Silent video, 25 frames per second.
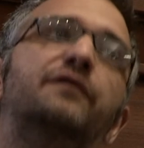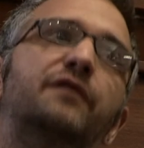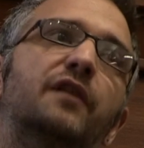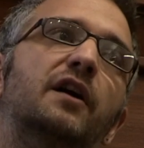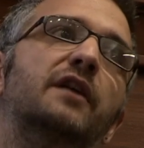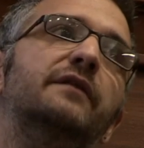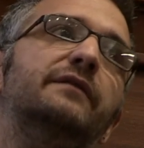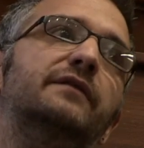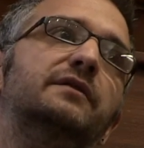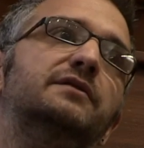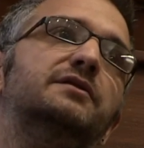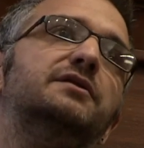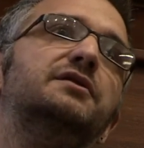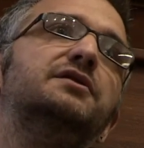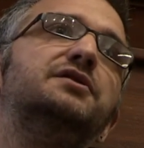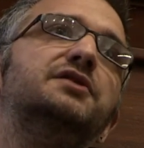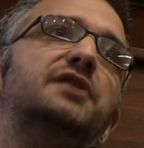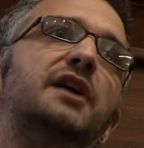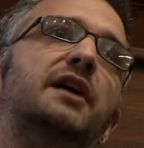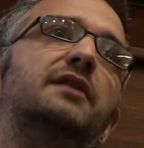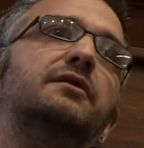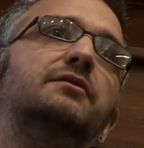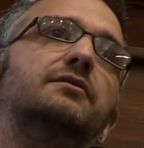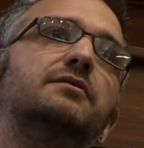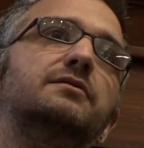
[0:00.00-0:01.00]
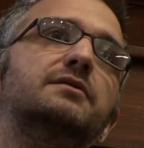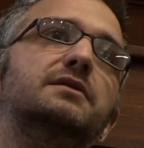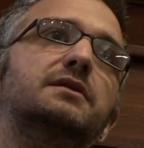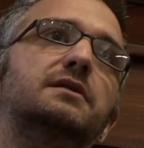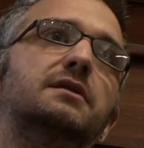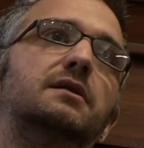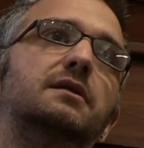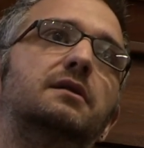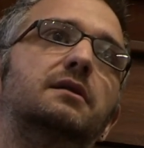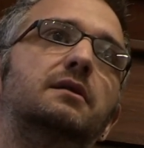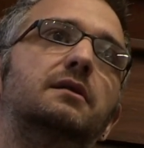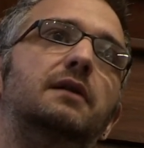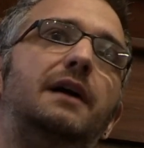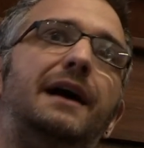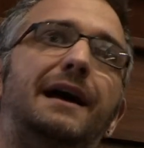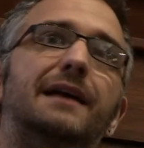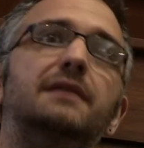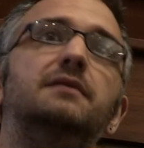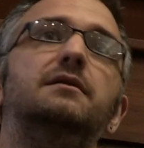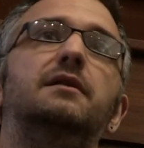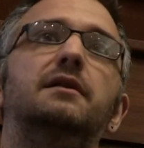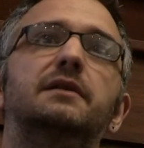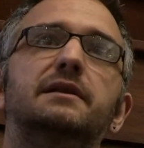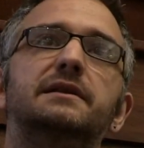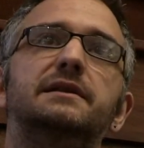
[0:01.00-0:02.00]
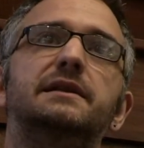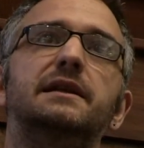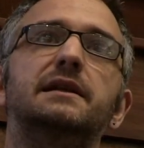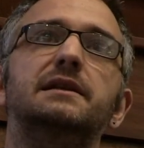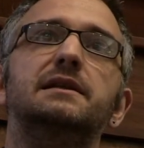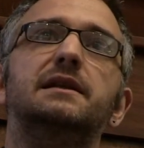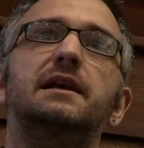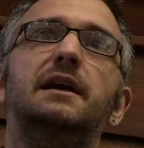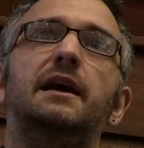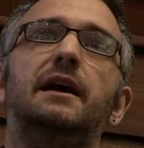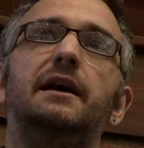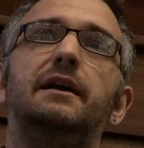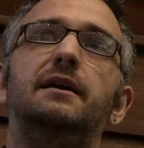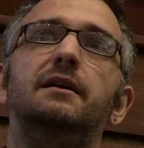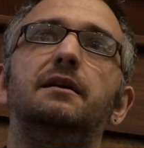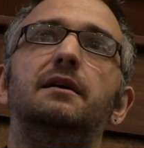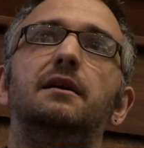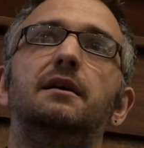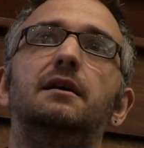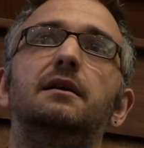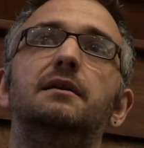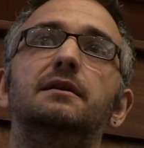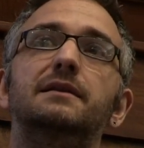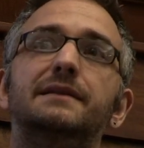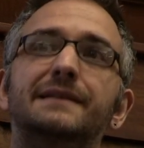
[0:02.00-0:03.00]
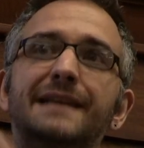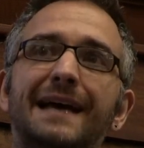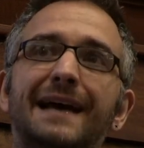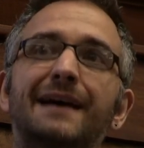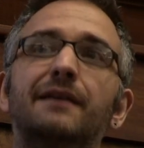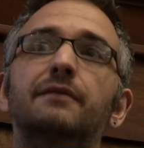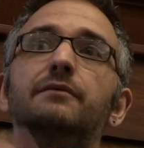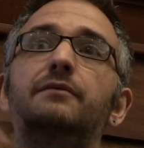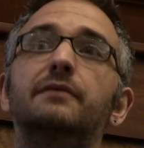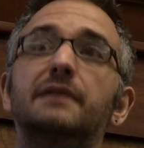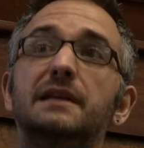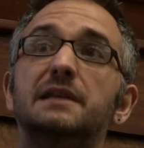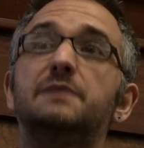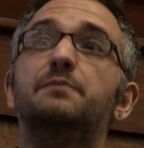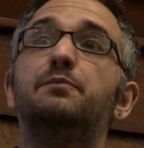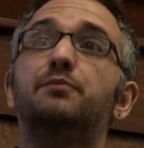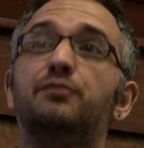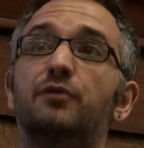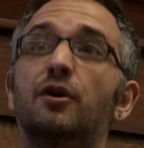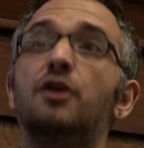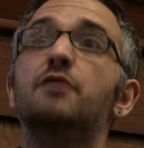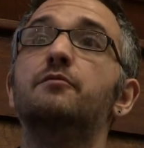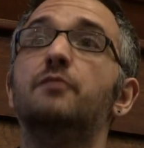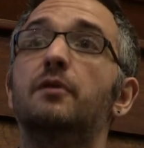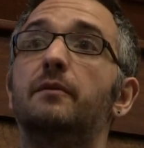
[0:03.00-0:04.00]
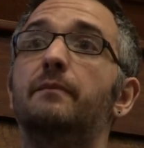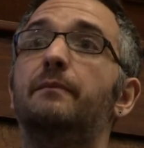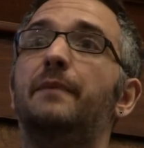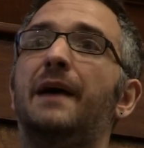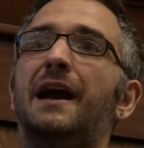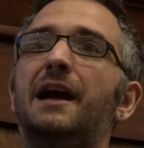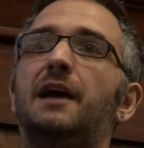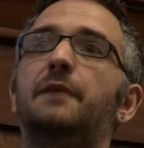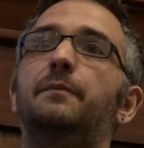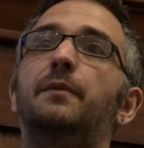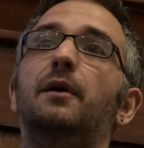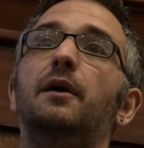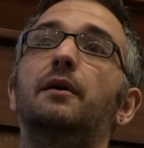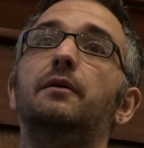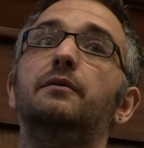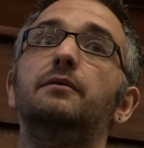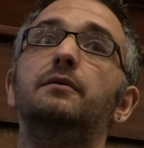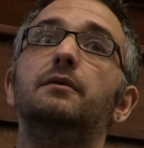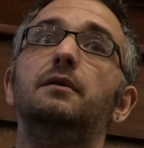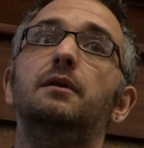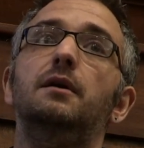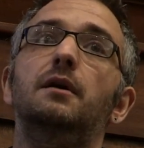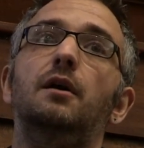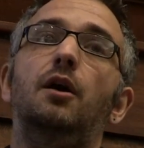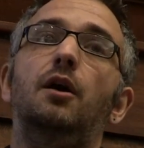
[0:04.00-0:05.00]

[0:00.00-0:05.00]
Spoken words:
500 channels at 96K down this Broman backbone